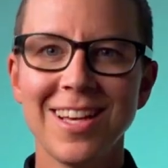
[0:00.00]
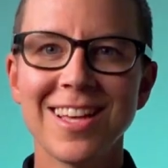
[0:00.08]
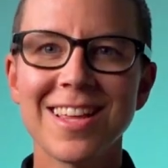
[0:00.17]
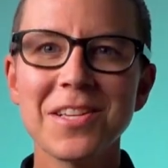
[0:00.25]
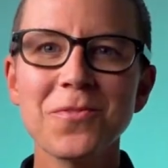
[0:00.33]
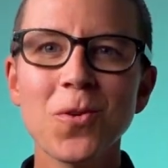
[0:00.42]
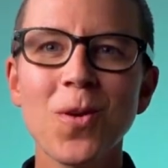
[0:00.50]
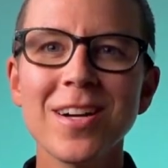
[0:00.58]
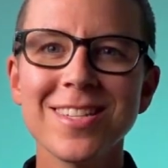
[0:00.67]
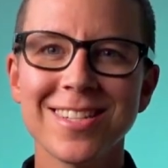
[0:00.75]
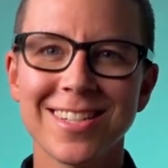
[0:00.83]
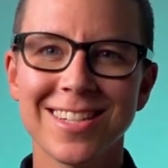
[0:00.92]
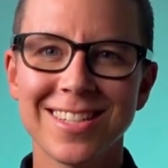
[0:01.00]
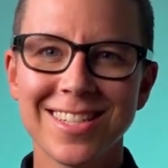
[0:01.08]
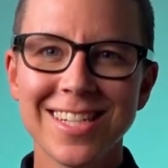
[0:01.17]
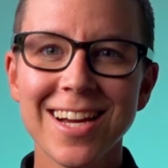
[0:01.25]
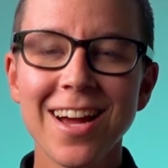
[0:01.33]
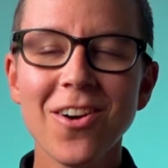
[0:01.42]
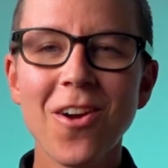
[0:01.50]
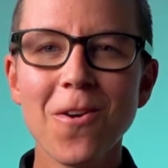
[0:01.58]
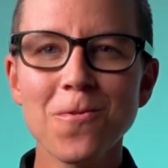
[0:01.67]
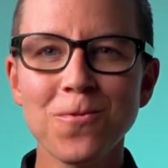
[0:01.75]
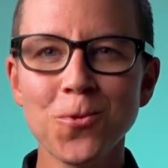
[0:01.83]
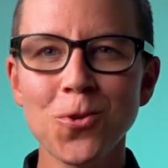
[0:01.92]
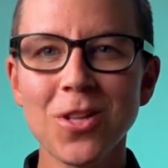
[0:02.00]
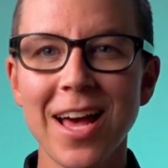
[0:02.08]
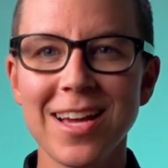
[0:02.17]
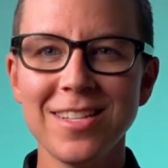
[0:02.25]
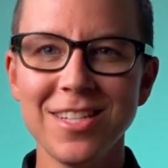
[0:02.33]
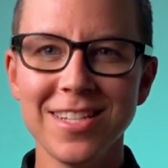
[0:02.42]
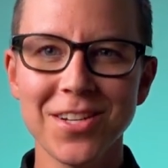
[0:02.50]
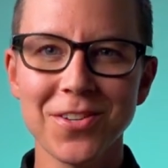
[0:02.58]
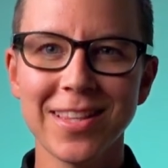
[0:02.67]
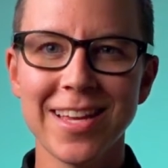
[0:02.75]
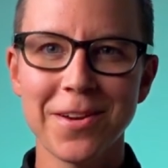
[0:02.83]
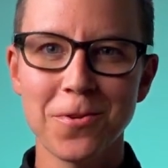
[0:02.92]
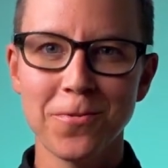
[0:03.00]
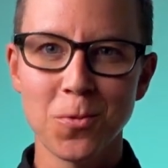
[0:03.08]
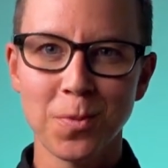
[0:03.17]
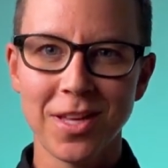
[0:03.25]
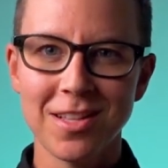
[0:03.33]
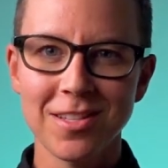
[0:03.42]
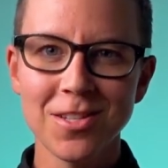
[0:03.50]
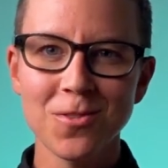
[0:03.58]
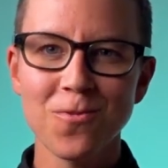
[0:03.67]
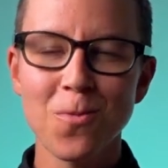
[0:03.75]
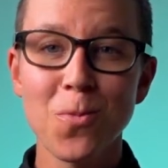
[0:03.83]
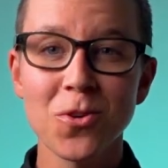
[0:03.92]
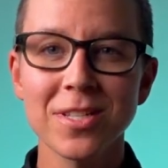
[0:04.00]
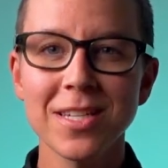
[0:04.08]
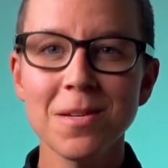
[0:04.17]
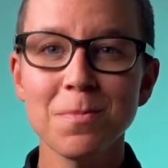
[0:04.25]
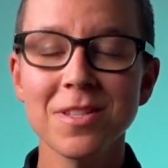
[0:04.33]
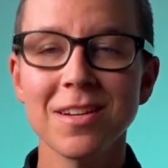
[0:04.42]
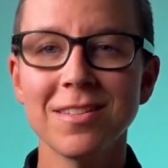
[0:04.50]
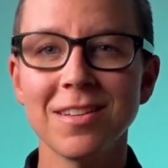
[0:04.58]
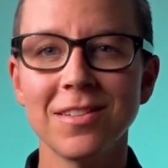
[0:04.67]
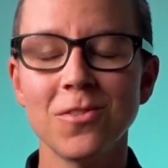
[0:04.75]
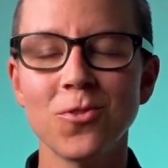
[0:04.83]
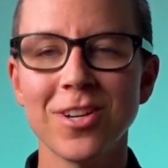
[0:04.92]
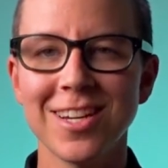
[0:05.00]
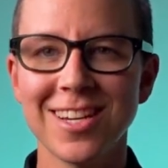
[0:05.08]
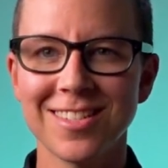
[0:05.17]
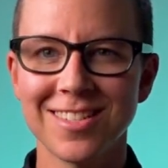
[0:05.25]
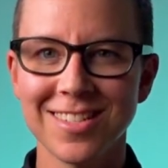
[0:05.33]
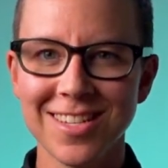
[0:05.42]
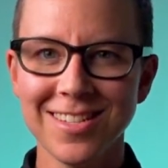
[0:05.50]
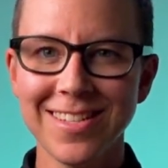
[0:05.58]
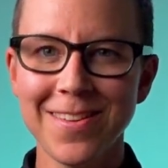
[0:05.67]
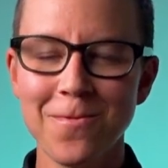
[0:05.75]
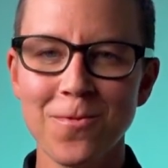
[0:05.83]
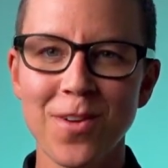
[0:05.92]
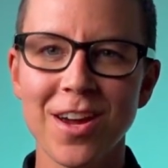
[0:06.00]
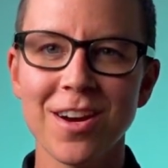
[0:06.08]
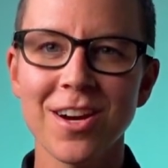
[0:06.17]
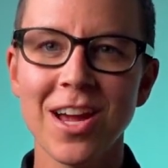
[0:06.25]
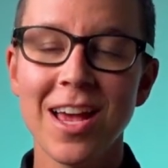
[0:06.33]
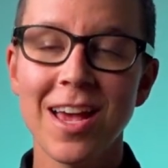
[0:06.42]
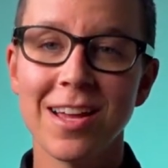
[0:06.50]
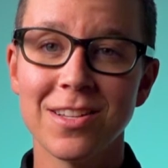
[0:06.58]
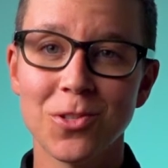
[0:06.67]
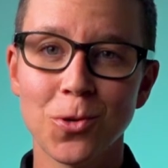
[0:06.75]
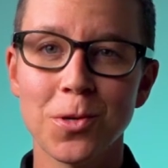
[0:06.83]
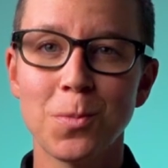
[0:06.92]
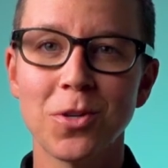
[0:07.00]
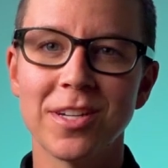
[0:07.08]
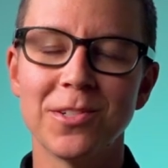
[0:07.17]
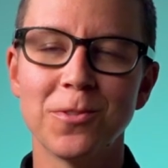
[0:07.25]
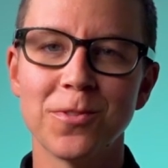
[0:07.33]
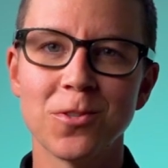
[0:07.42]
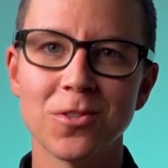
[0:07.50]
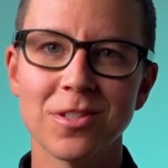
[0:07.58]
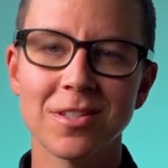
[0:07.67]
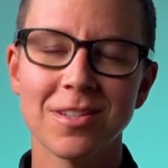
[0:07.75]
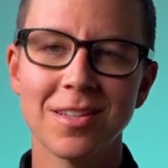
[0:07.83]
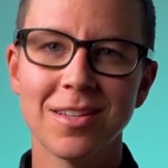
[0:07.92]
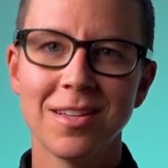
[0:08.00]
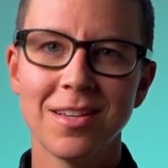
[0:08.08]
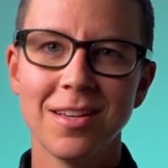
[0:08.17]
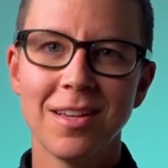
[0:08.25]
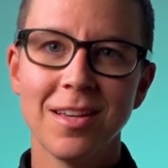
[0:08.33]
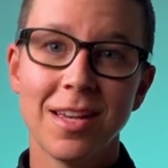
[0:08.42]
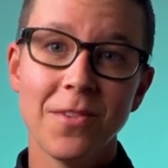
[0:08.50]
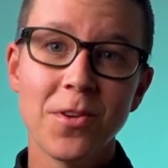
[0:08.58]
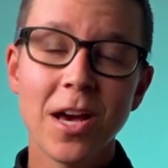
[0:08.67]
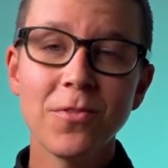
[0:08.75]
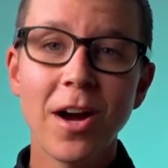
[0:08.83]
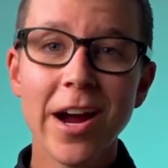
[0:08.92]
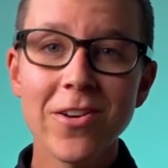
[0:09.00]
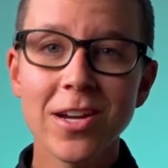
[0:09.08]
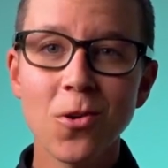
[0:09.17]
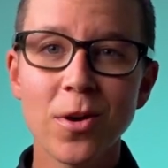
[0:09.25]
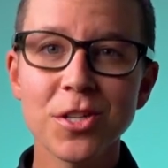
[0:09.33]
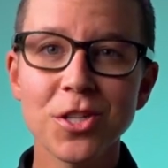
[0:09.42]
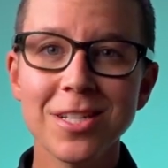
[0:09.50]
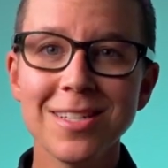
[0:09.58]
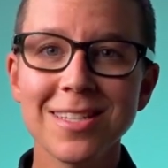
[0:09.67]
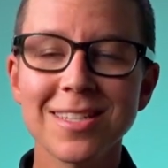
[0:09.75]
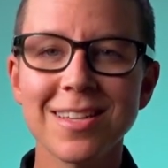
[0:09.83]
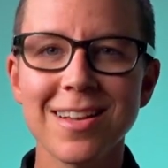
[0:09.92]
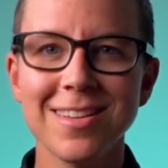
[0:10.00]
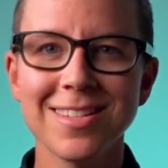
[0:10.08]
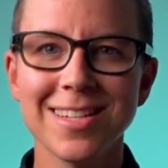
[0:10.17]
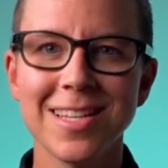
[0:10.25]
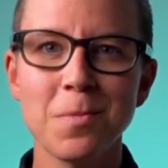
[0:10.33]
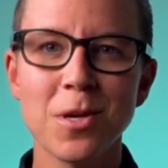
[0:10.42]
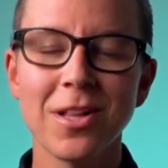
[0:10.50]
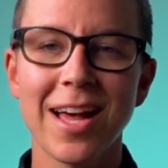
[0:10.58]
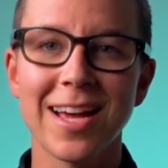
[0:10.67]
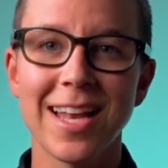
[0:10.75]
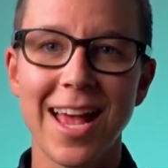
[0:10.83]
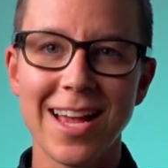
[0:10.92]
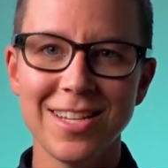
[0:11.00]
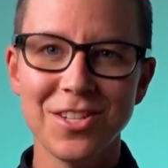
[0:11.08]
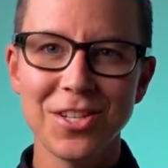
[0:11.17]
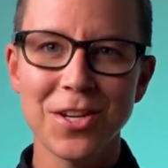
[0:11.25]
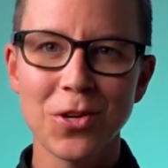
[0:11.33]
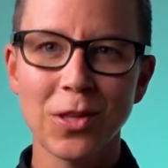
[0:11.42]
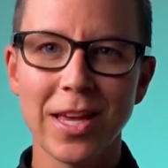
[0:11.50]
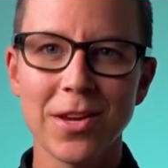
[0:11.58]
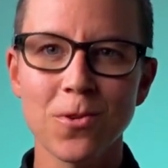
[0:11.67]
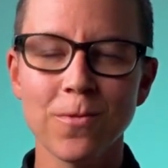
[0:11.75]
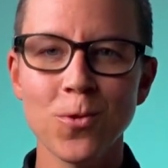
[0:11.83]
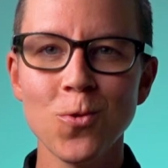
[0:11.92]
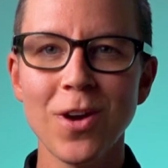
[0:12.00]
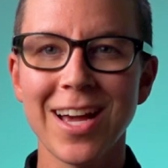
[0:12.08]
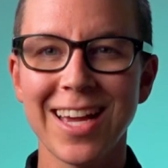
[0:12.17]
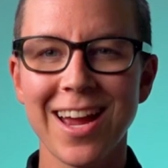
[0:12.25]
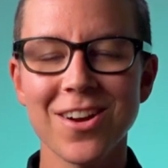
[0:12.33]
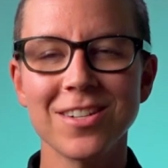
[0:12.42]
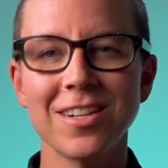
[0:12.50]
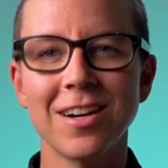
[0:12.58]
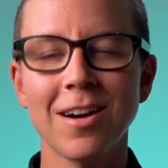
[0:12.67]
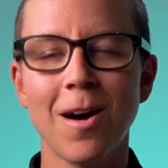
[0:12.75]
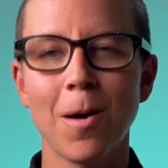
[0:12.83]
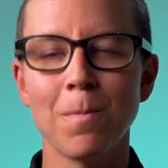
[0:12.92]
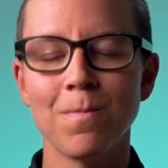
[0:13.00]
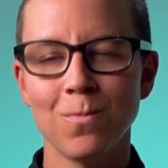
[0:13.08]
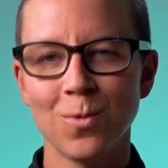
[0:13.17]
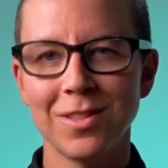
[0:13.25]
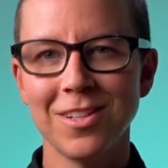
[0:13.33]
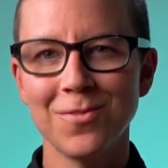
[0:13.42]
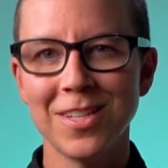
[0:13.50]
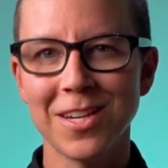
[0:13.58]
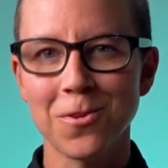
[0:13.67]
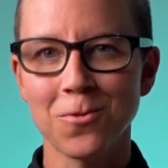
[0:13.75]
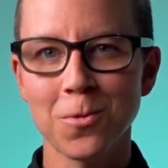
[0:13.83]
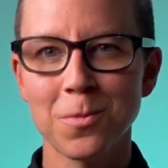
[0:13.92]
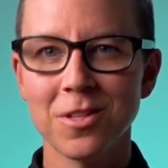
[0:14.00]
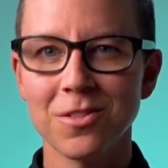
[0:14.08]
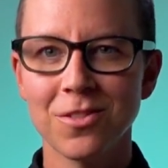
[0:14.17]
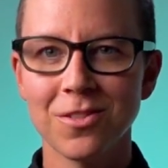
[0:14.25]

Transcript: Thanks for watching. Check out our full Engineering the Interview playlist for more tips on delivering consistent, fair, and enjoyable interviews. If you have a hiring question, send us an email at engineeringtheinterview@karat.com. We'd love to hear from you.